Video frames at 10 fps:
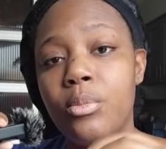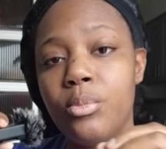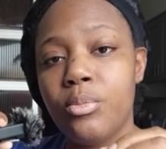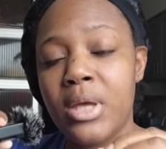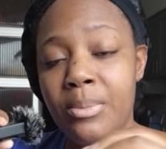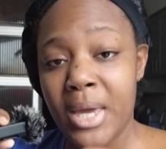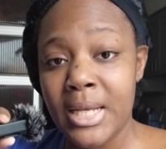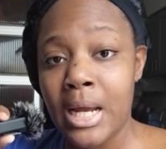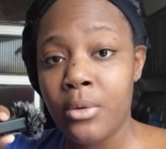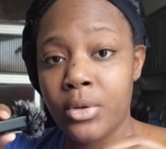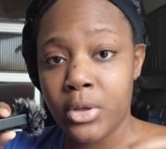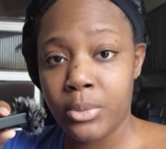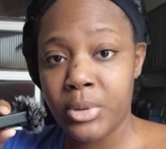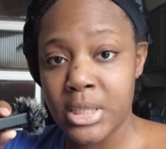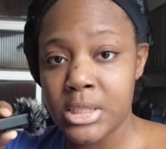get paid out your
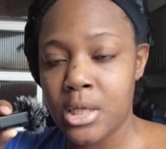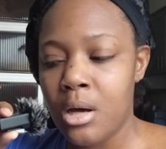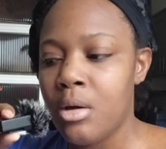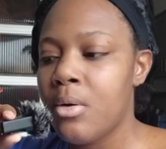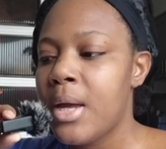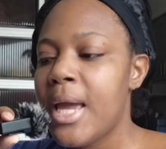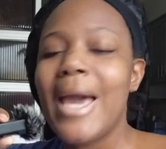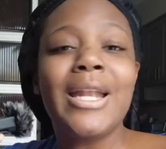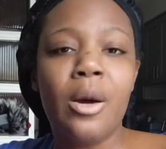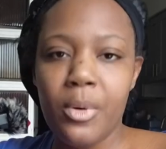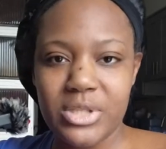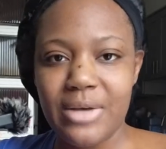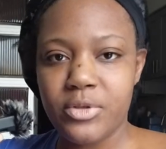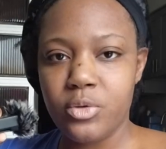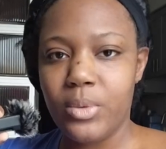PTO, and I almost
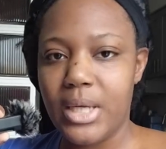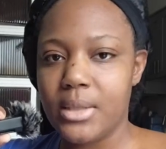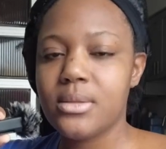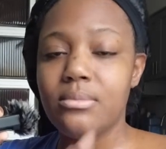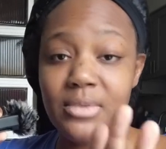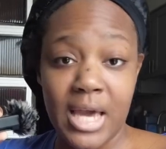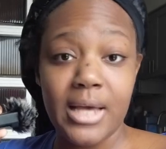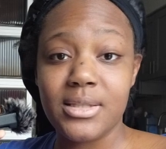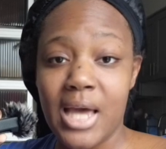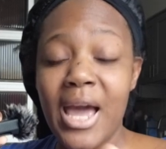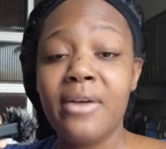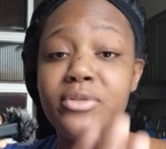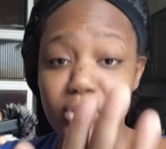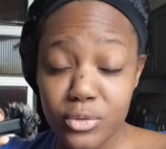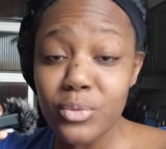have 2 weeks. Yes, I have
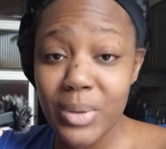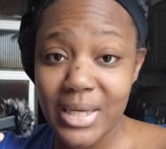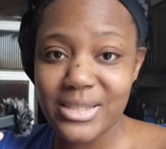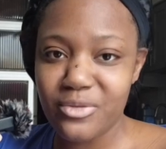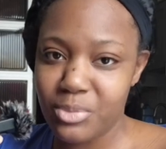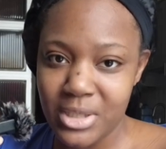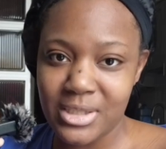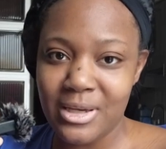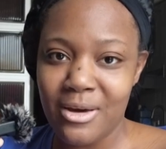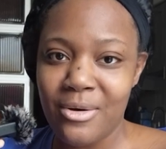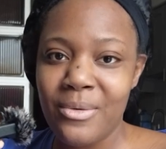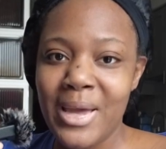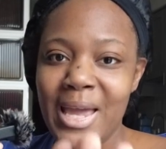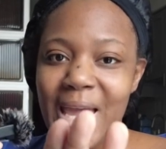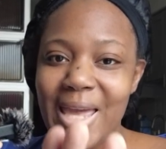2 weeks of PTO,
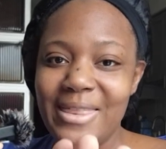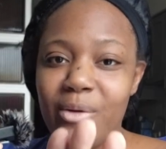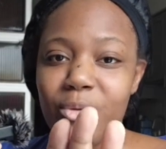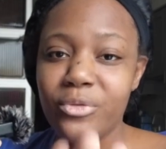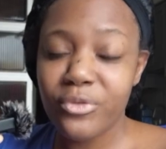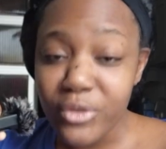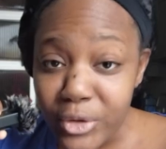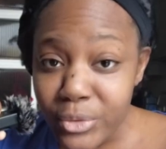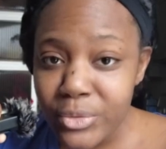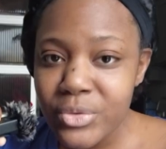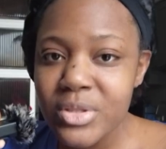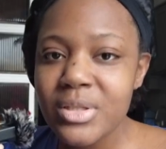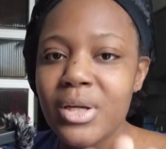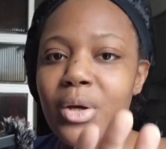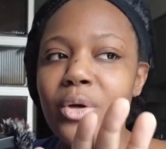and they refused
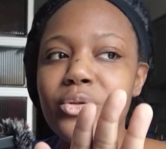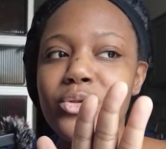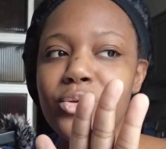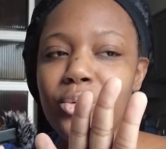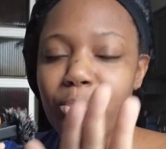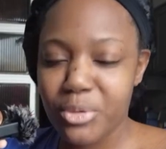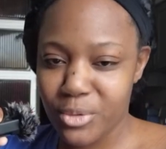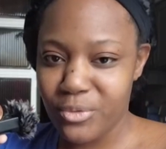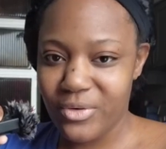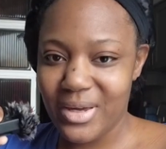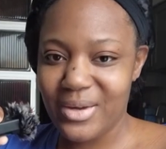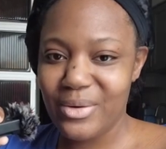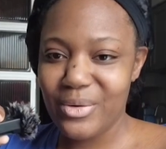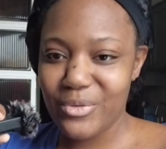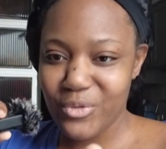to approve it
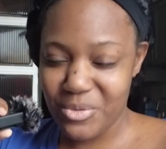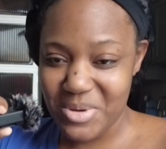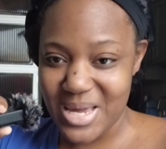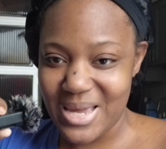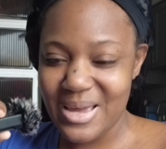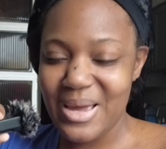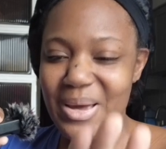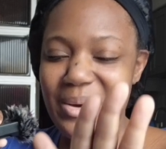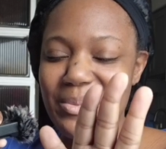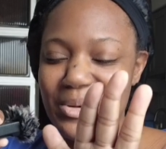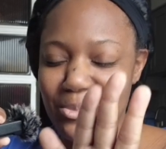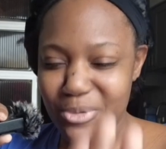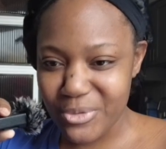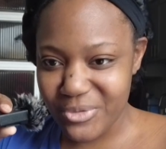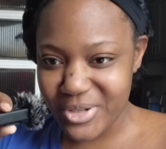for me, but
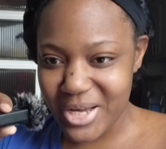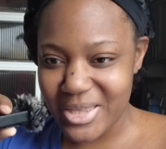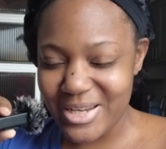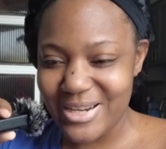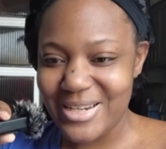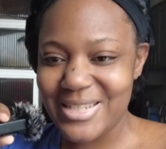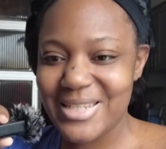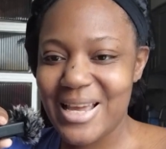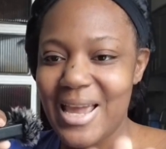approved others.